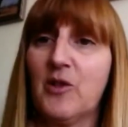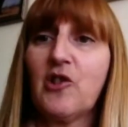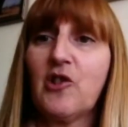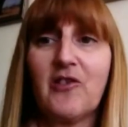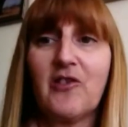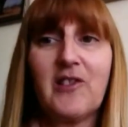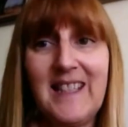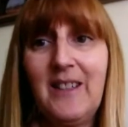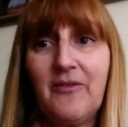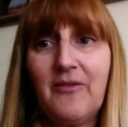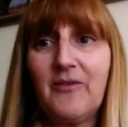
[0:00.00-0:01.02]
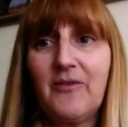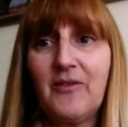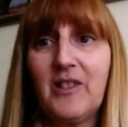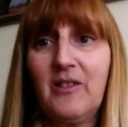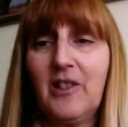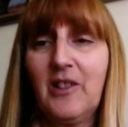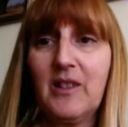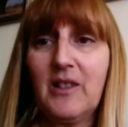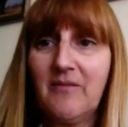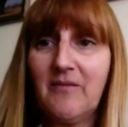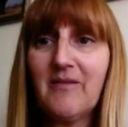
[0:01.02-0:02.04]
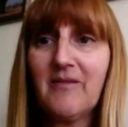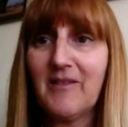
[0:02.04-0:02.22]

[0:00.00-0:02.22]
It was such a relief to